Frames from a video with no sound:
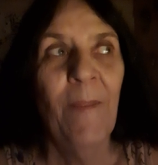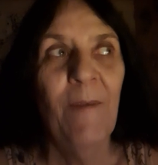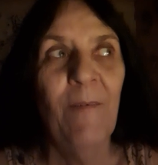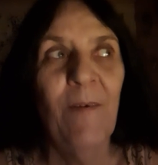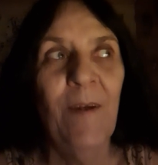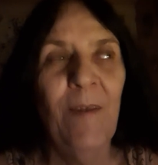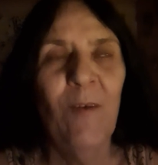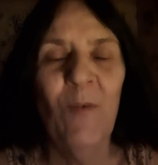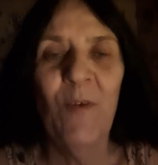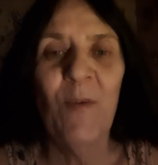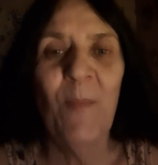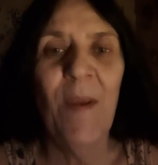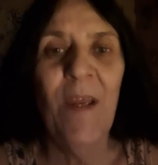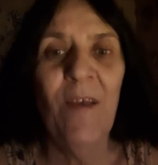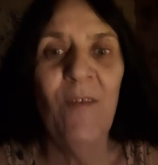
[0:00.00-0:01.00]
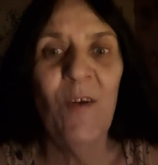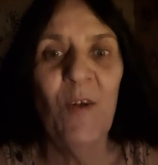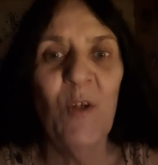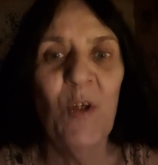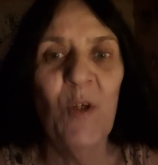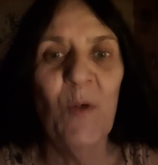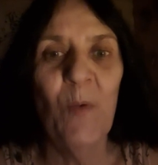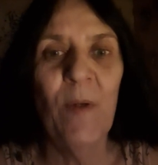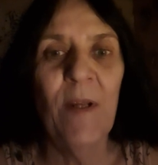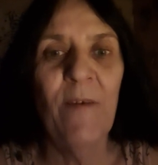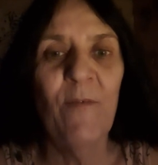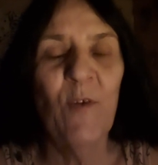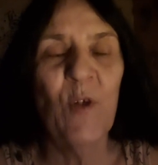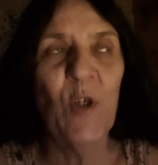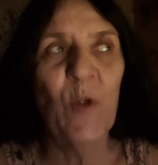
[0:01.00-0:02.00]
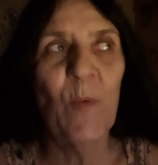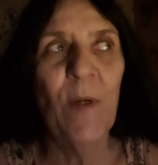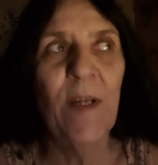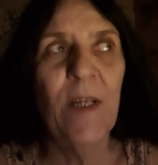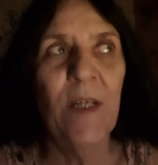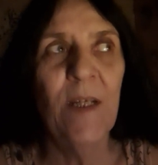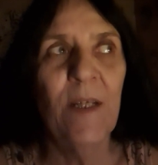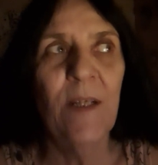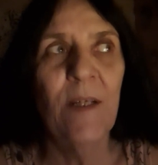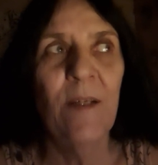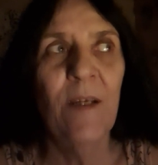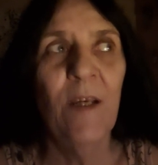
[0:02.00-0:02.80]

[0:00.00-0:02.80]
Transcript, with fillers: All right, there was a man there too when I first went in.